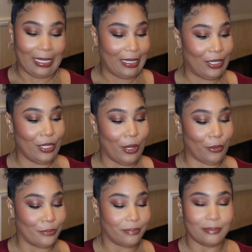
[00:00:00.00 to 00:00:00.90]
you
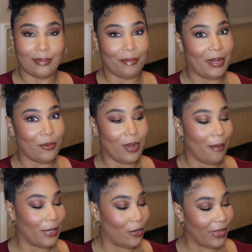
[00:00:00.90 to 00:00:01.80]
know, I'm not gonna
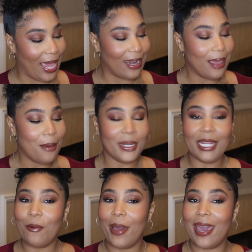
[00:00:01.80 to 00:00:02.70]
comment on that. But
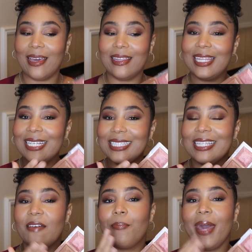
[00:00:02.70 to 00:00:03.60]
anyway, this
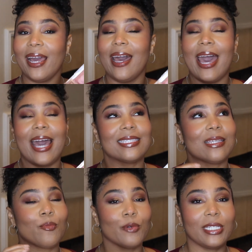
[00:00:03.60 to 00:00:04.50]
Becca has
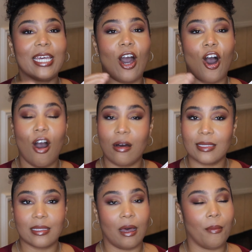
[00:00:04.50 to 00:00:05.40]
some really
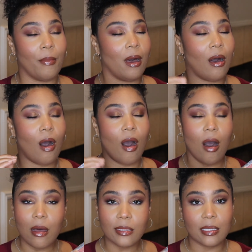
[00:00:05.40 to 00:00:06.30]
awesome
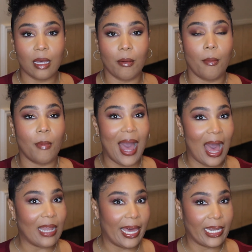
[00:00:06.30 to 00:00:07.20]

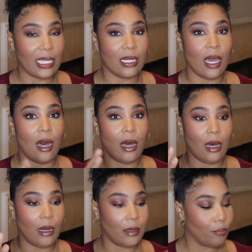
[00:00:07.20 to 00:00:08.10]
highlighting
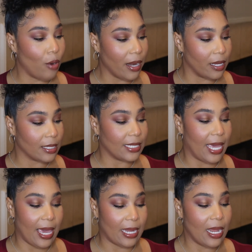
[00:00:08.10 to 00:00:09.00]
products,
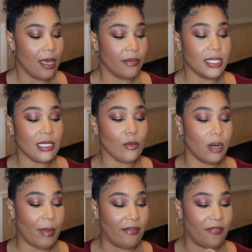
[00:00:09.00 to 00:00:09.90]
and this is one
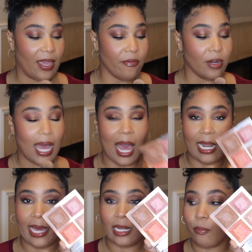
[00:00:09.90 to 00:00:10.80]
of my favorite
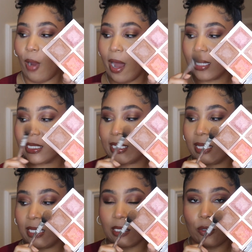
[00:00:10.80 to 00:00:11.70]
highlighting products. It's
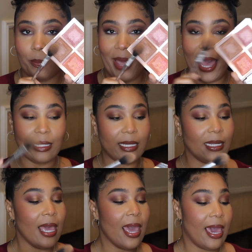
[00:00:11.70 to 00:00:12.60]
in this little
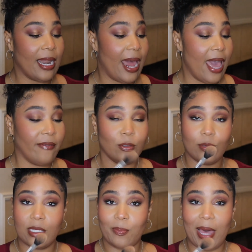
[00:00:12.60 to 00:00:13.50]
palette, and I have
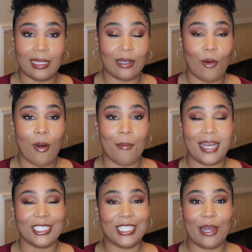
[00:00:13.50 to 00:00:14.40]
used this palette on
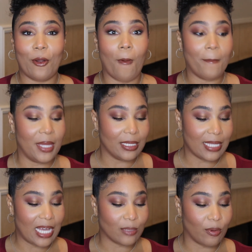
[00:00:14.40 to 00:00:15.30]
my channel many
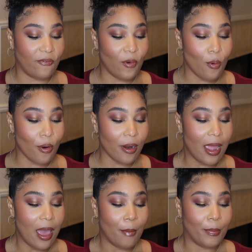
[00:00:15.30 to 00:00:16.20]
times before,
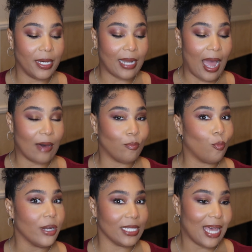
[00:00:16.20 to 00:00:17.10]
but I
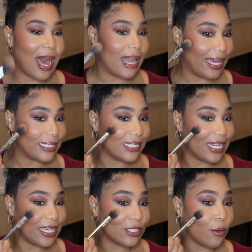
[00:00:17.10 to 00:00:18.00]
wanted to highlight
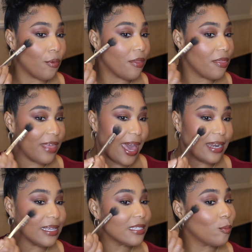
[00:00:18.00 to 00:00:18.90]
today, so
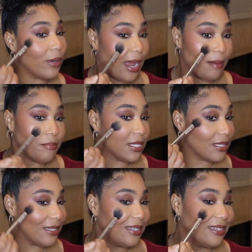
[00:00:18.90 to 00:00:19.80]
that is what I'm
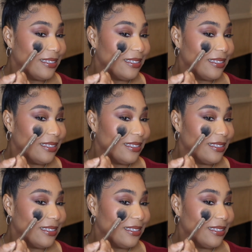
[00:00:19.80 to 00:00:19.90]
missing.